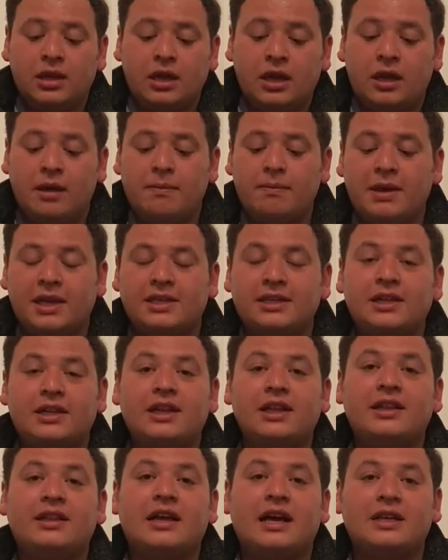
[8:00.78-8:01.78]
and
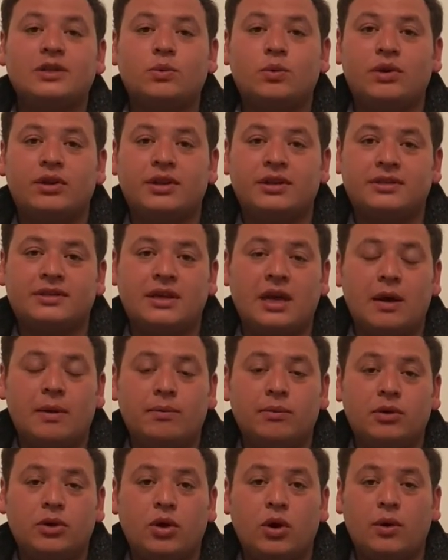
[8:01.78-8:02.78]
basically that's where the
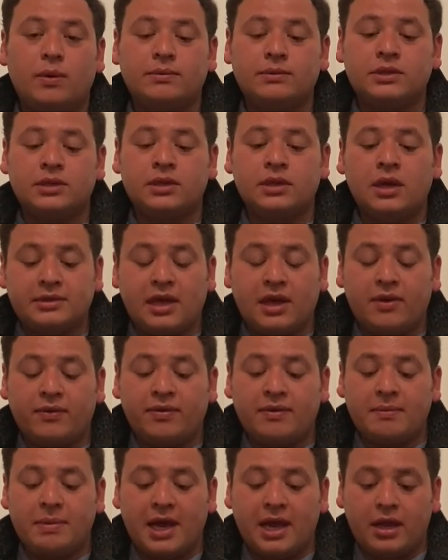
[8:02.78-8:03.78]
sound comes out of
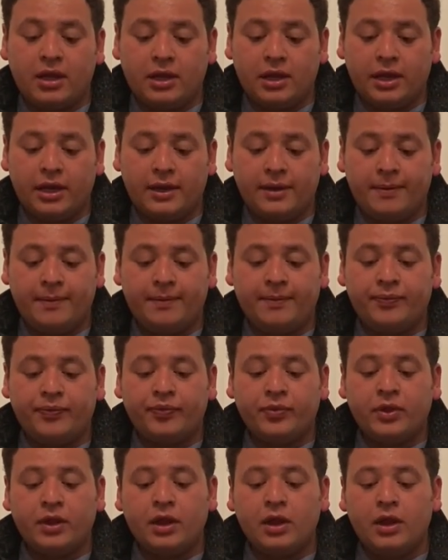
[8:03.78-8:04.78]
the violin.
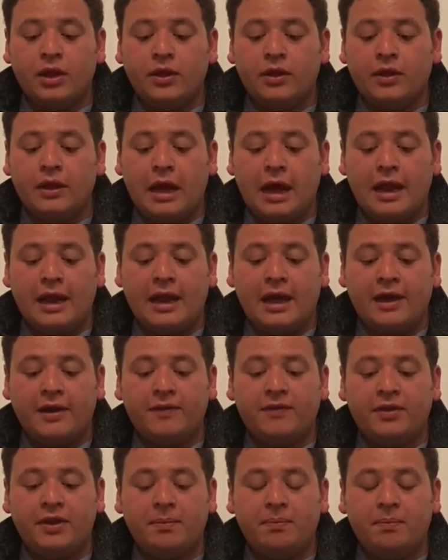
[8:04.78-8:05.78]
A lot
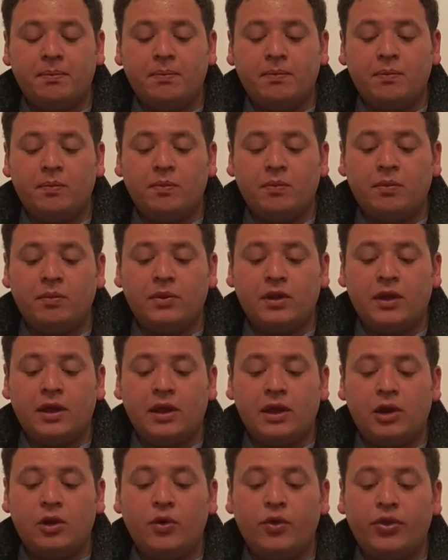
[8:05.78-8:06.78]
of
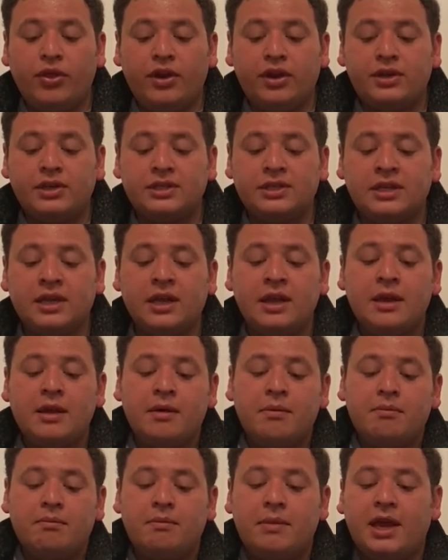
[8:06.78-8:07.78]
the luthiers
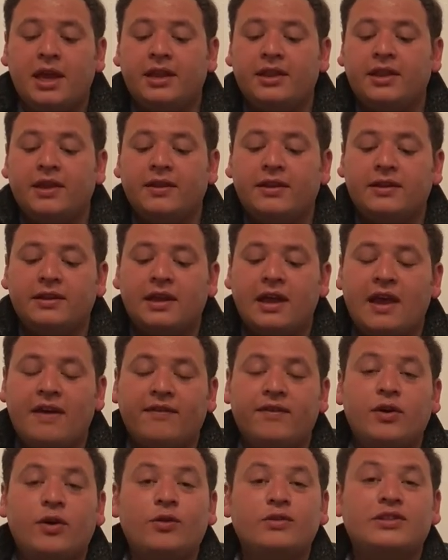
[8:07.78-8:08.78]
make the F
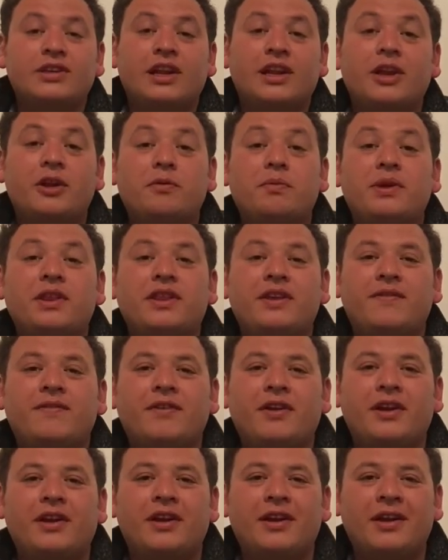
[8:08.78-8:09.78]
holes a little bit
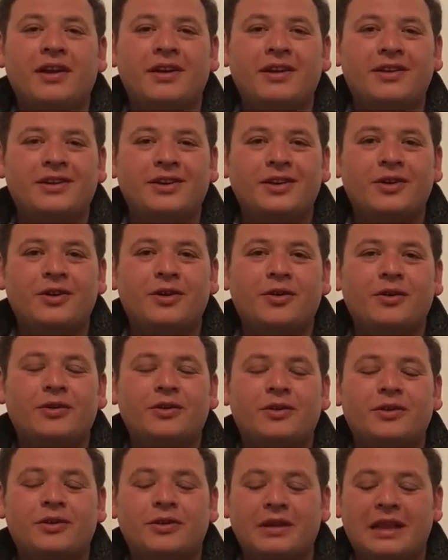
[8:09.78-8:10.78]
different, you know,
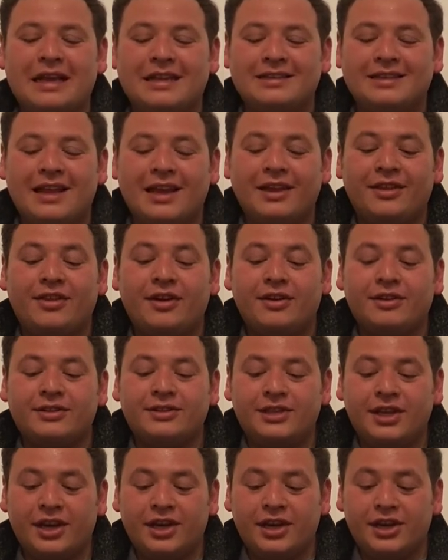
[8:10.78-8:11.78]
that's like their
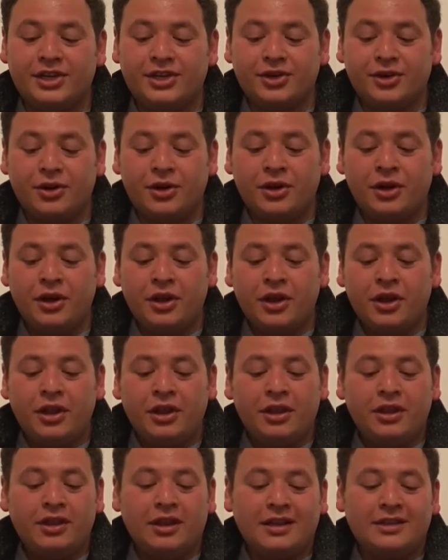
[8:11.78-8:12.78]
signature.
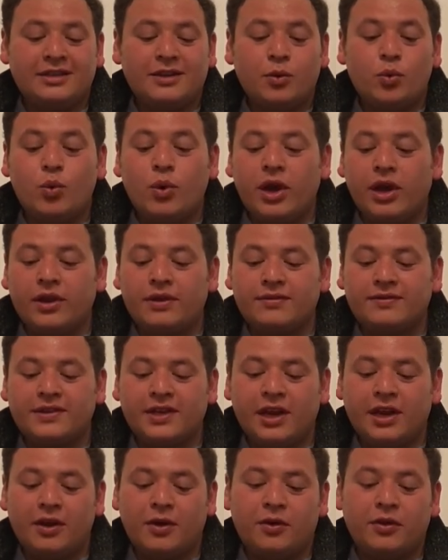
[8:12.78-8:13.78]
That's a way of
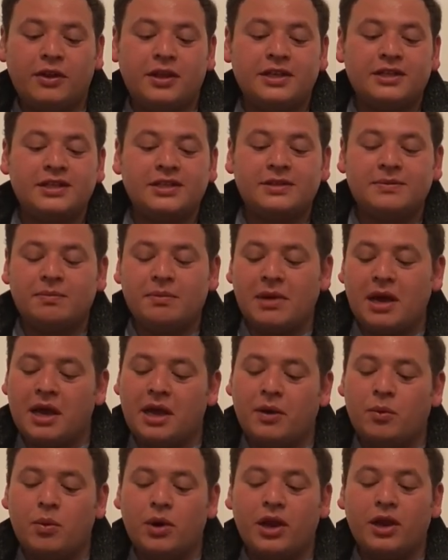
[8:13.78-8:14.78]
saying, oh, this is
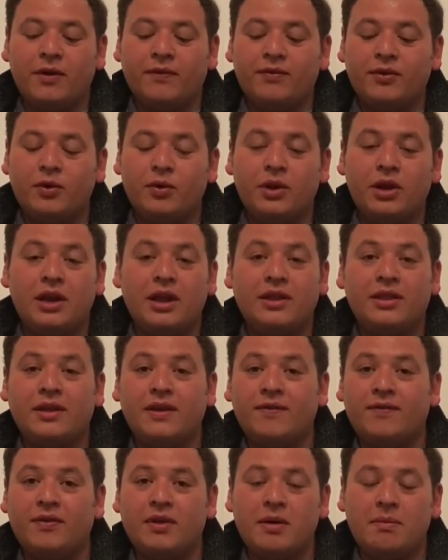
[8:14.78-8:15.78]
my way of doing a
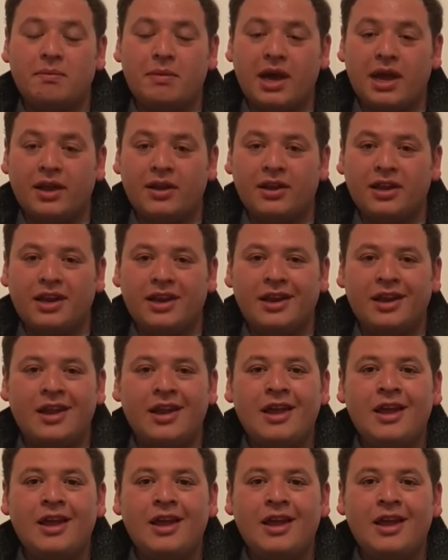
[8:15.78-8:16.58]
different violin.